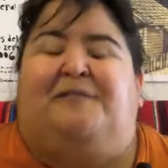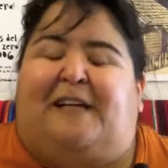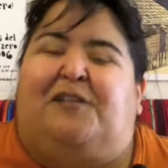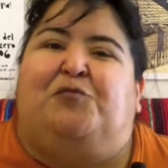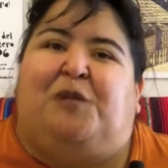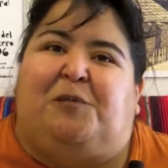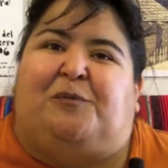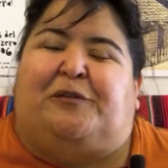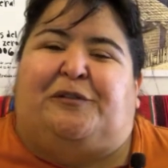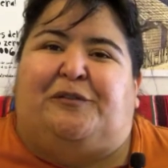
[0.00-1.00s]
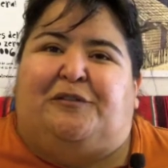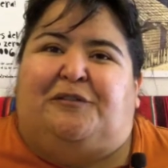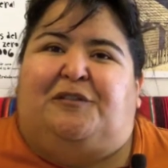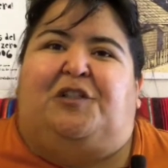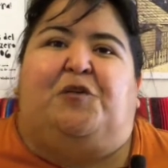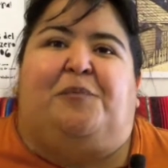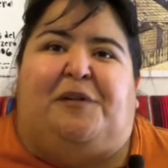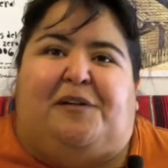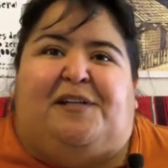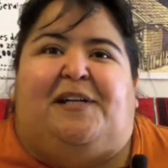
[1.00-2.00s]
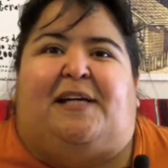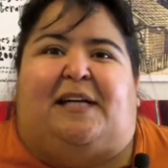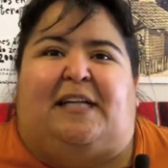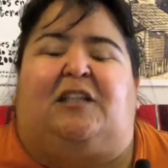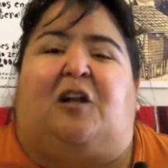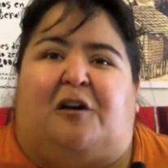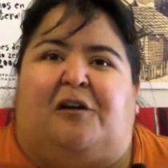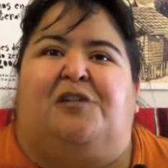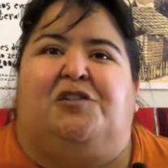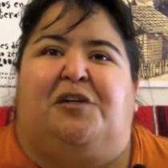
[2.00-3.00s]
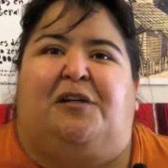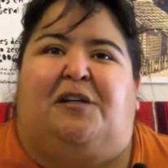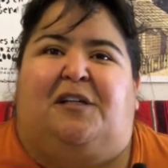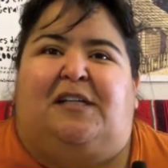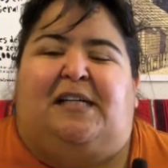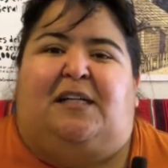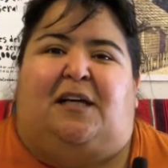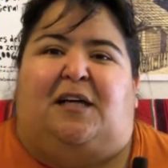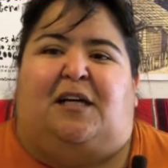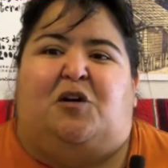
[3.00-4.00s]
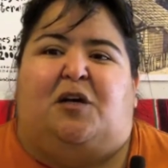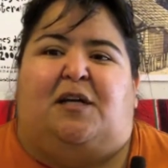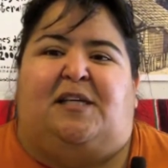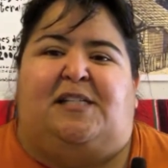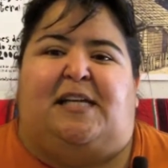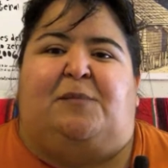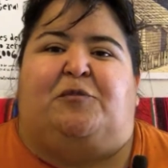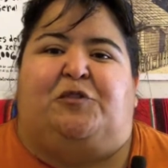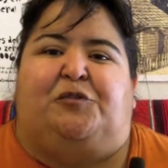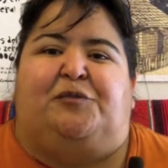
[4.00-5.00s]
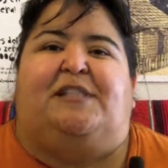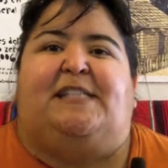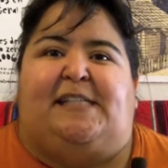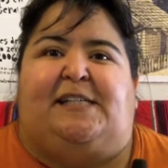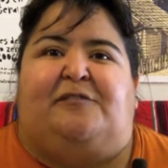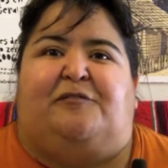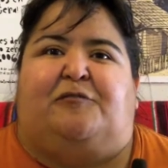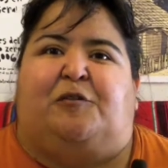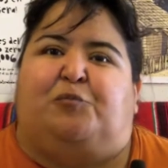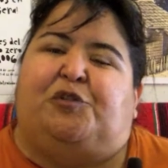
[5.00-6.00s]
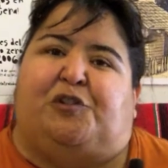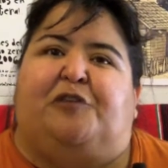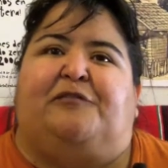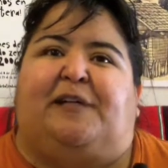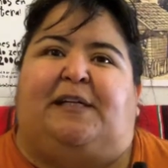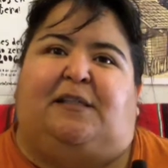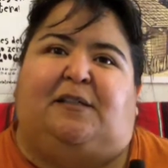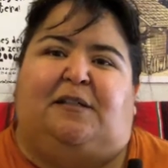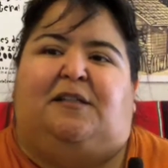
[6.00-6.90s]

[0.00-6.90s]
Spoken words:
The value people, the community at large, is able to receive from preserving